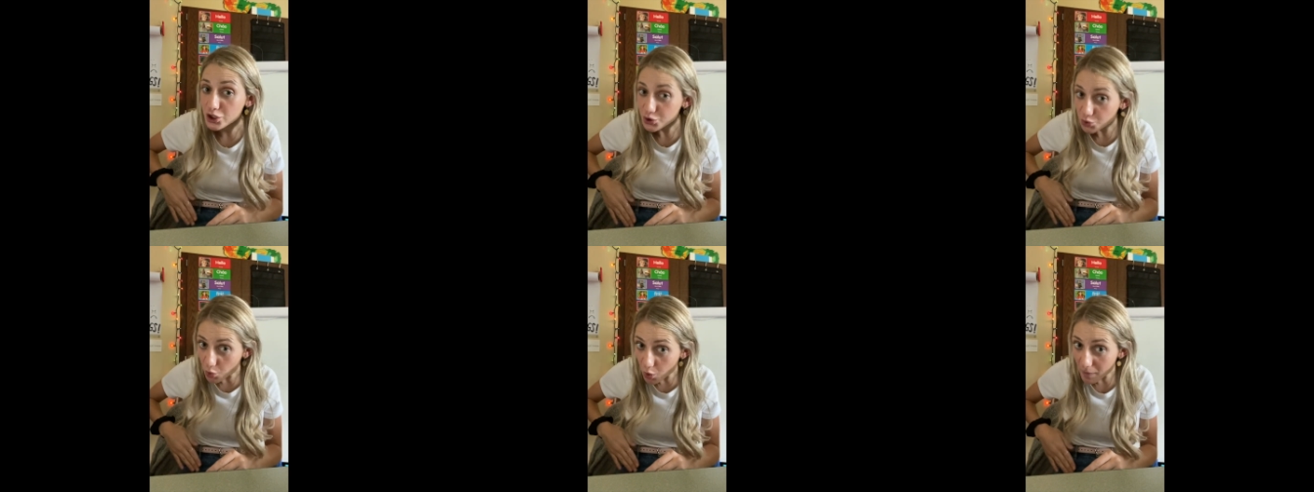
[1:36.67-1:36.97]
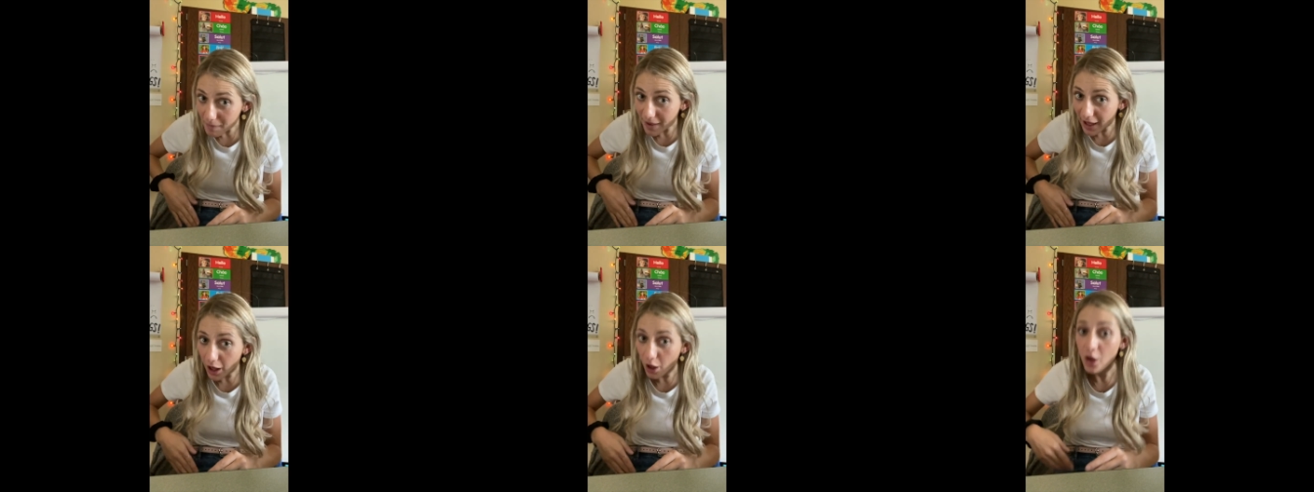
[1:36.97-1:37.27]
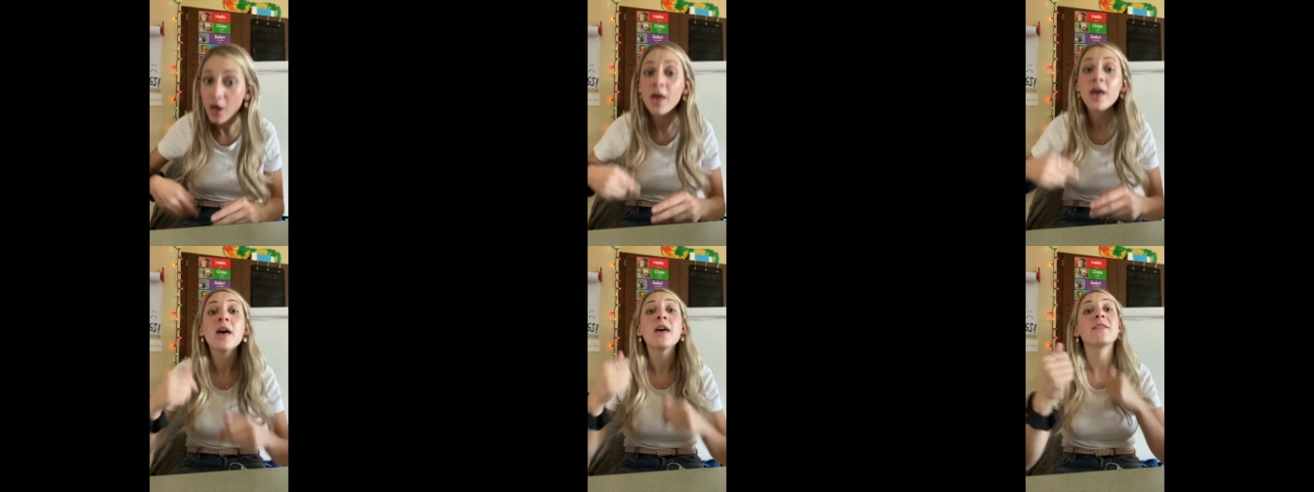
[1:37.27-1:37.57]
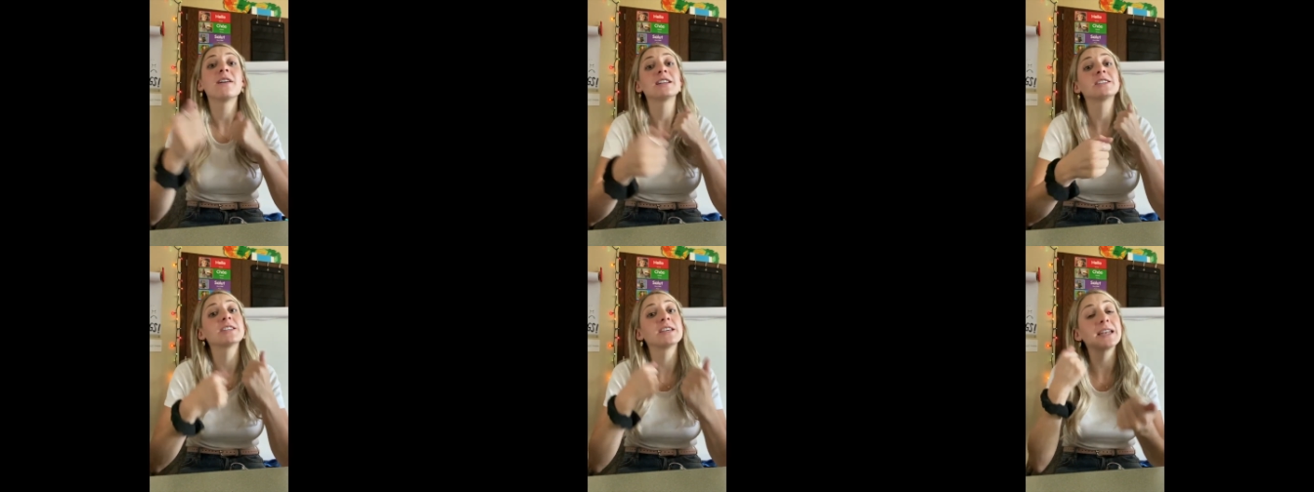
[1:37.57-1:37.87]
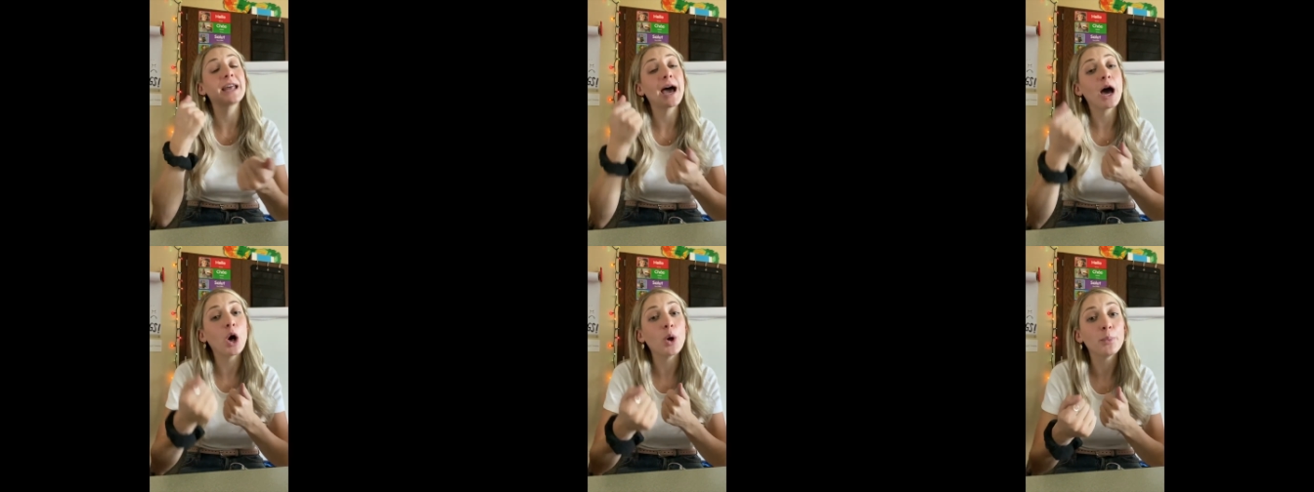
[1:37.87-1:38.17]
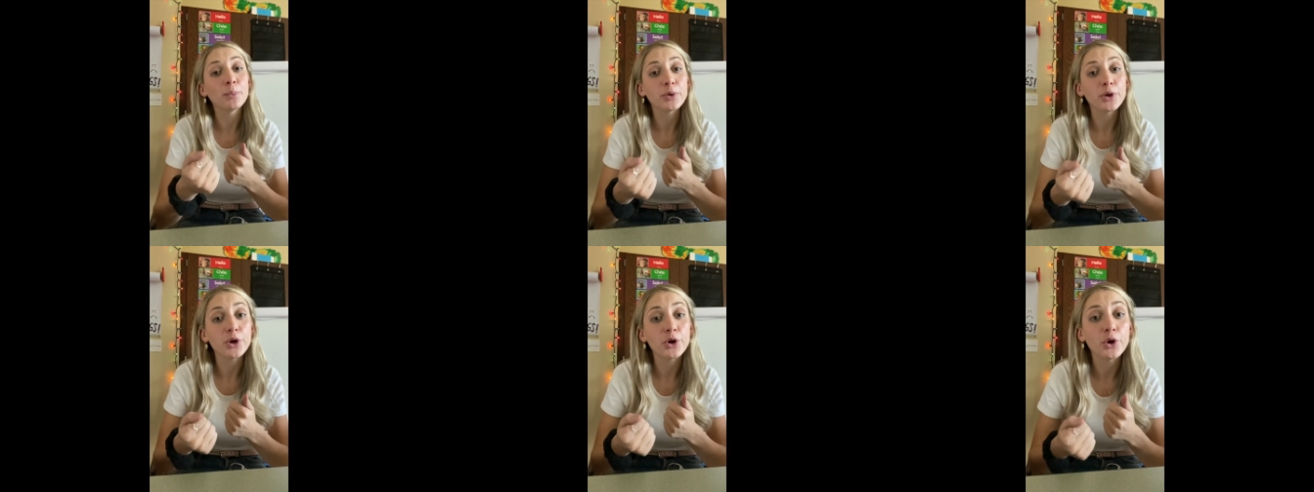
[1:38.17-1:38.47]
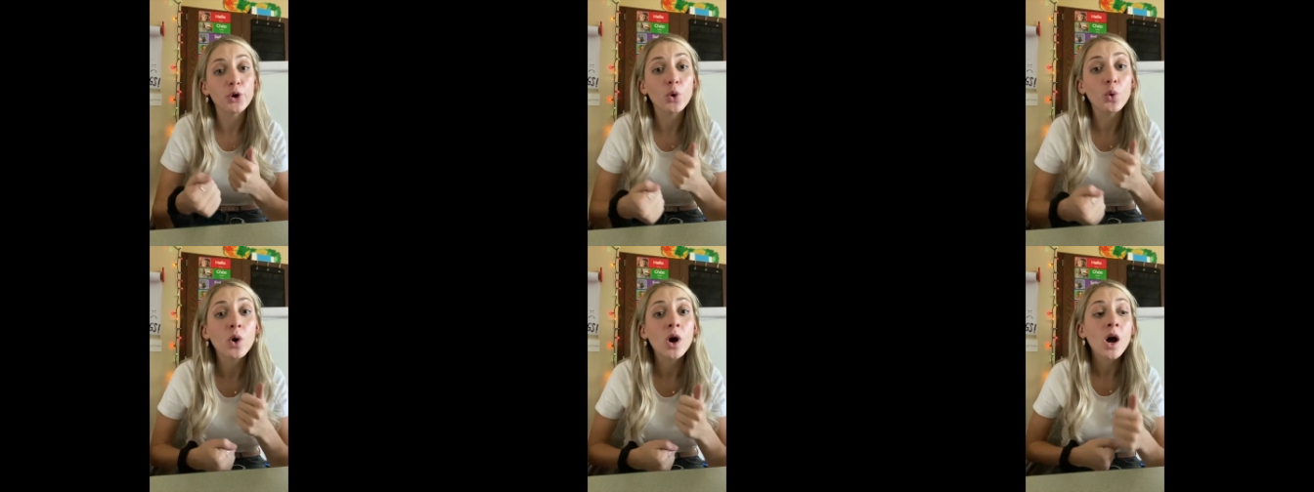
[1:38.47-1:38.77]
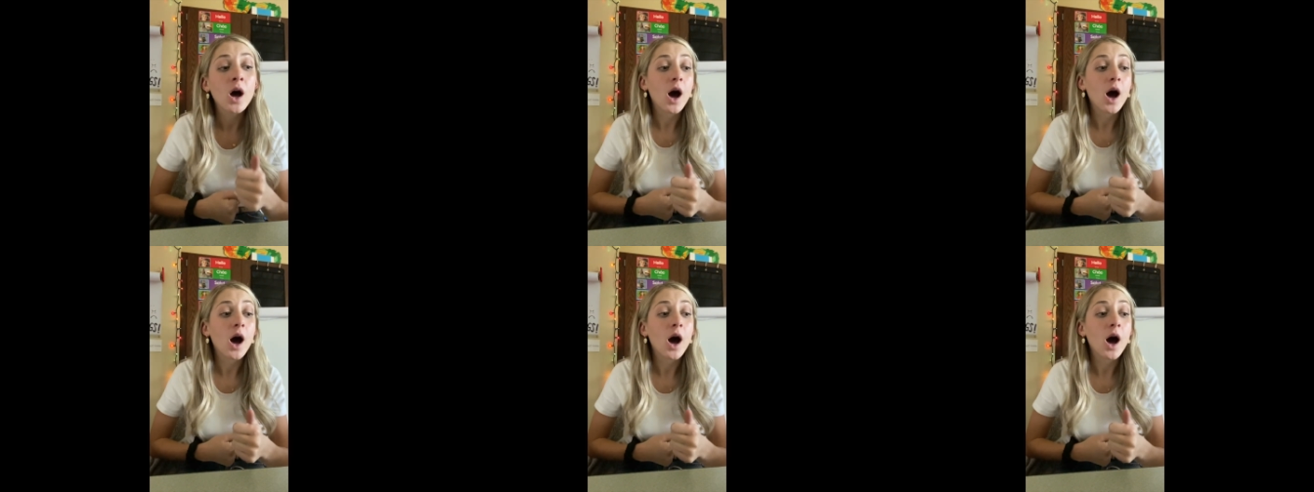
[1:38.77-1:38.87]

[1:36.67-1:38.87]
tool belt that's going to help you